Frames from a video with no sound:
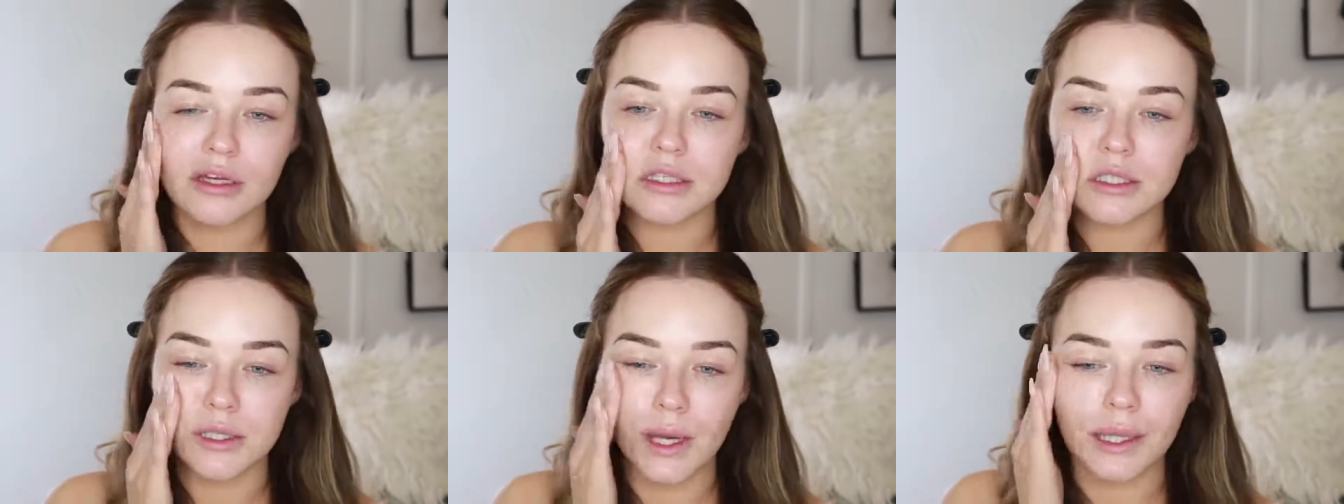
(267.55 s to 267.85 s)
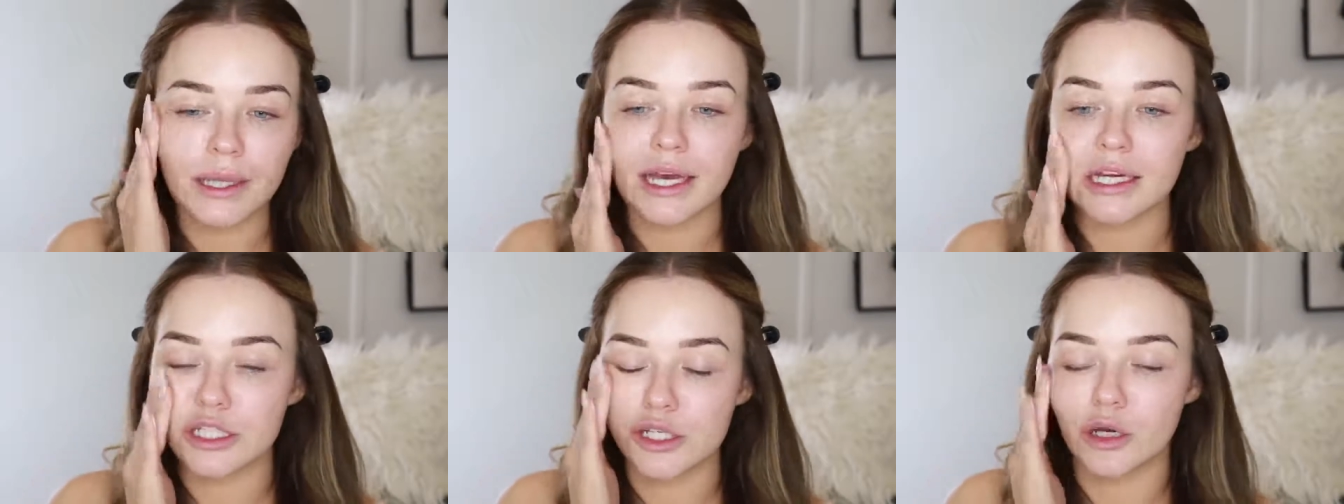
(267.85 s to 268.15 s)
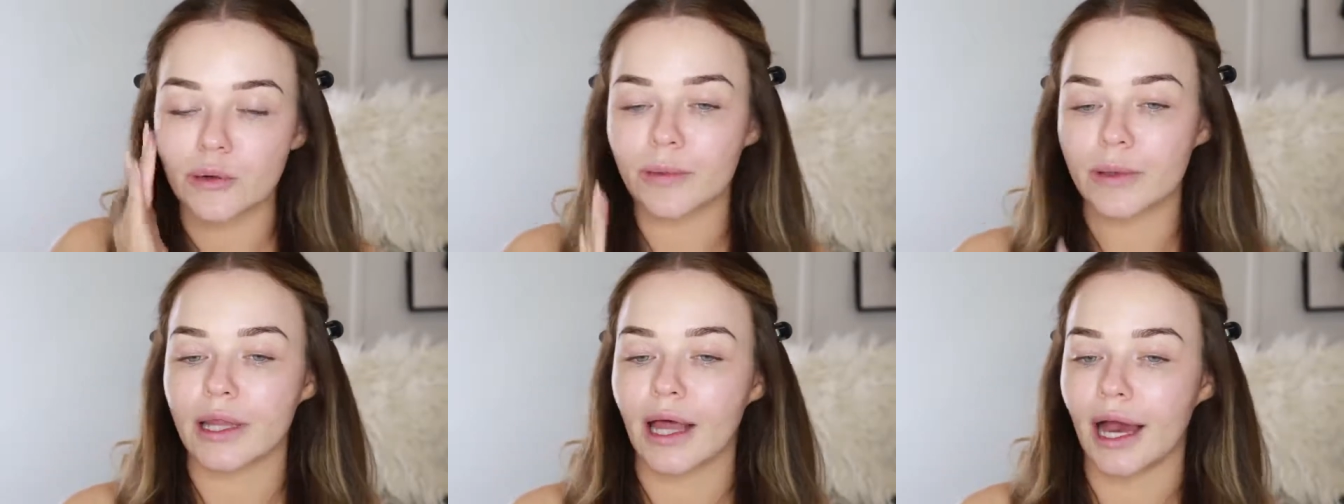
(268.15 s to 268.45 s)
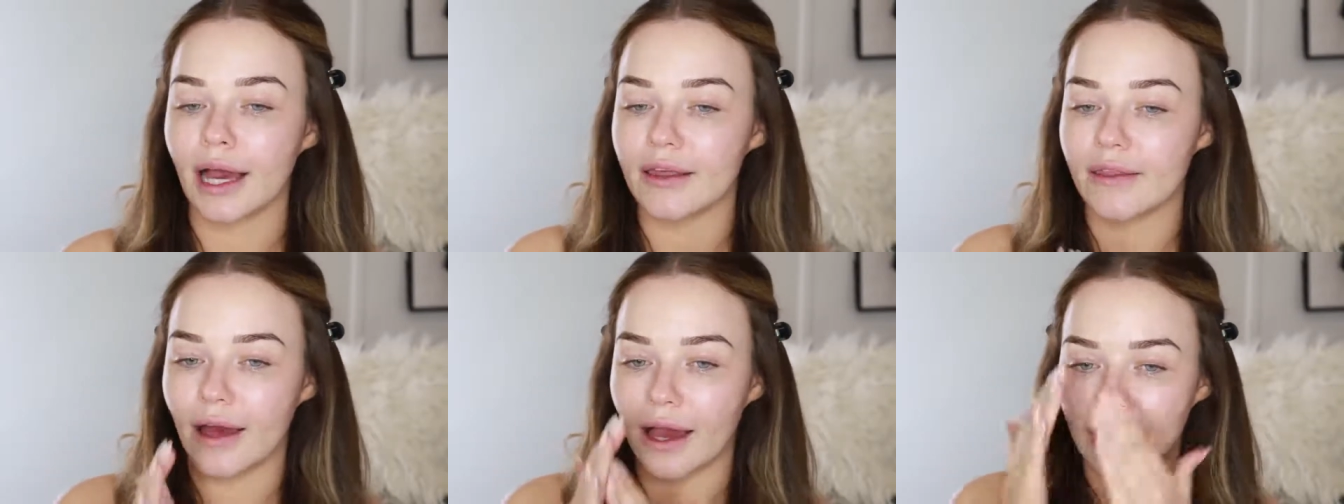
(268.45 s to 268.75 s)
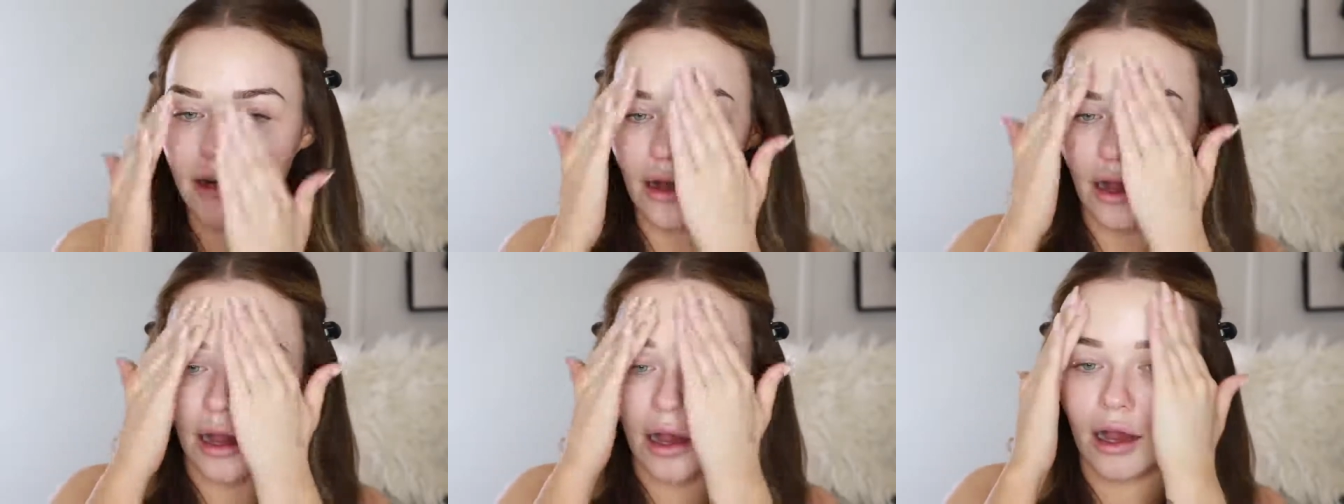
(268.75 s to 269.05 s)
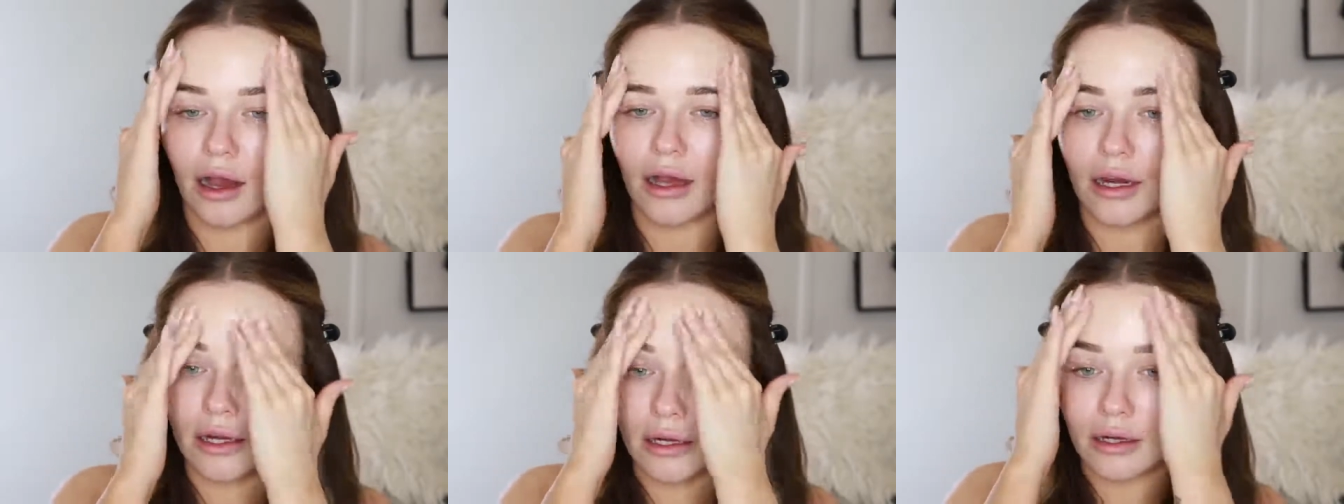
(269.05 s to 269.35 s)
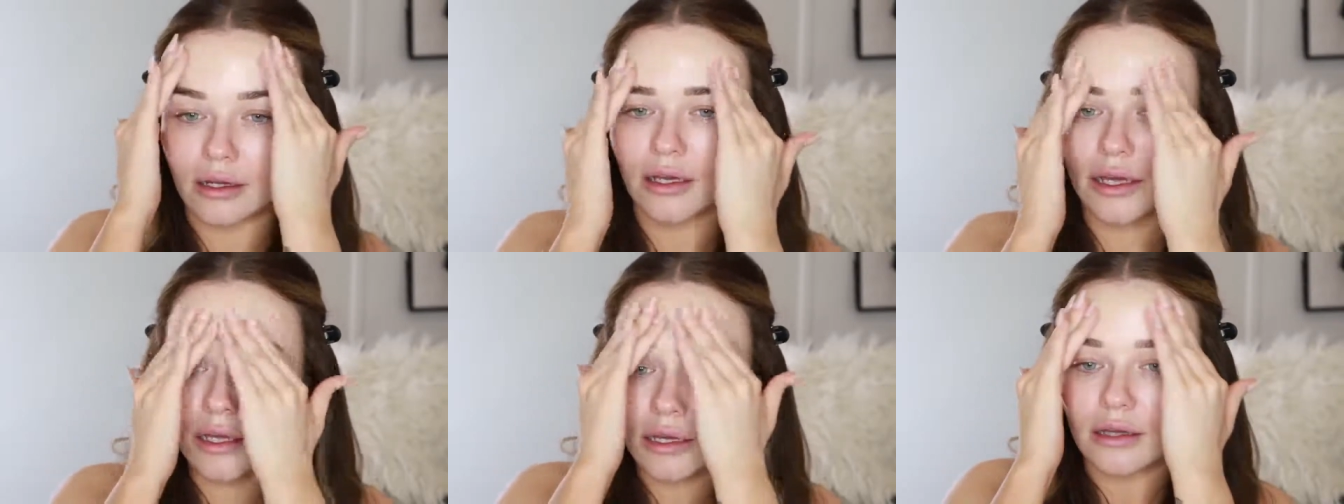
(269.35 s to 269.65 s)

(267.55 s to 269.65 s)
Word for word: So I like to apply that on